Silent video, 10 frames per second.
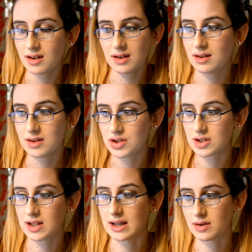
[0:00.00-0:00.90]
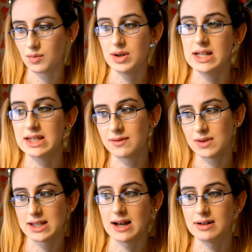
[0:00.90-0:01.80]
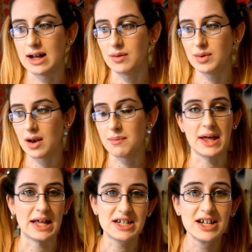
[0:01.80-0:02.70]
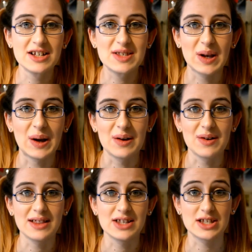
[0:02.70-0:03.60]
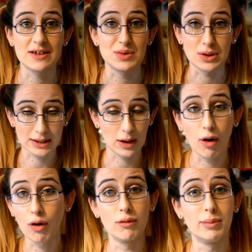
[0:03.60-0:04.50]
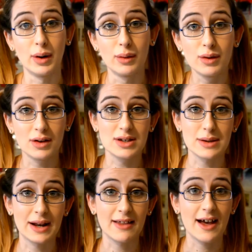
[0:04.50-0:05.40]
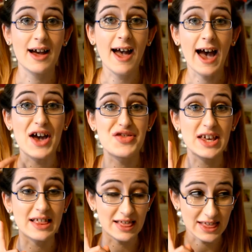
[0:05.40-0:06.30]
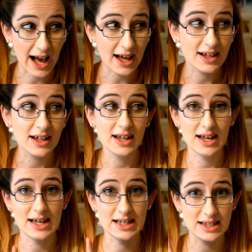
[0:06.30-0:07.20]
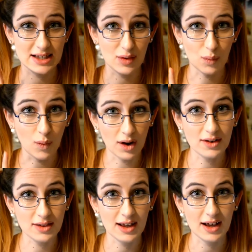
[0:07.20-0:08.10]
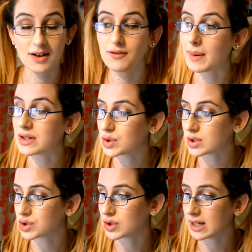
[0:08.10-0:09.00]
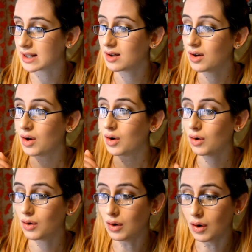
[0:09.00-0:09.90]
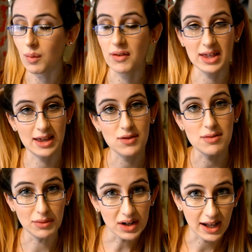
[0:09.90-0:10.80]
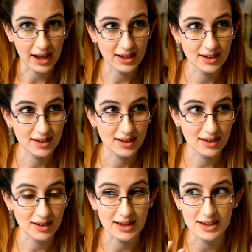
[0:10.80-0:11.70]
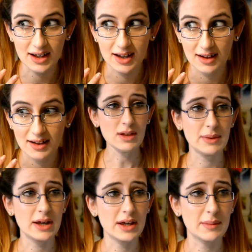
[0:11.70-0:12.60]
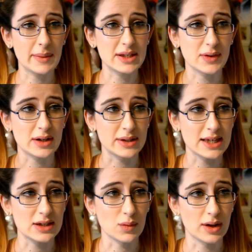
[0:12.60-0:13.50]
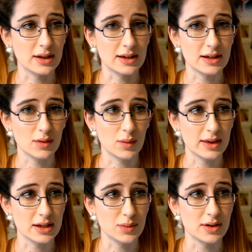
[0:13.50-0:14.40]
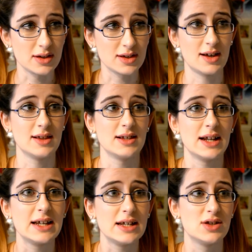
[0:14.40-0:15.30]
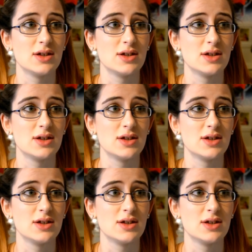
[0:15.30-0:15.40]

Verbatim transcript: they're just like we need to give this out now we're going to bed so they just give you like the whole bowl or something like that I think that is one thing I love about trick-or-treating or when they give you money. Like me, my best friend and my sister went went this once and this lady just